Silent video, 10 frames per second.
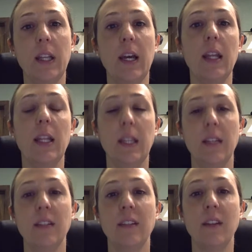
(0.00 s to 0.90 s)
that
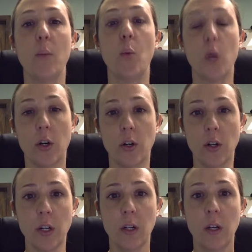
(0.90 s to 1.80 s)
this
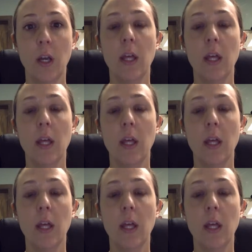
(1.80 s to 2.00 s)
word,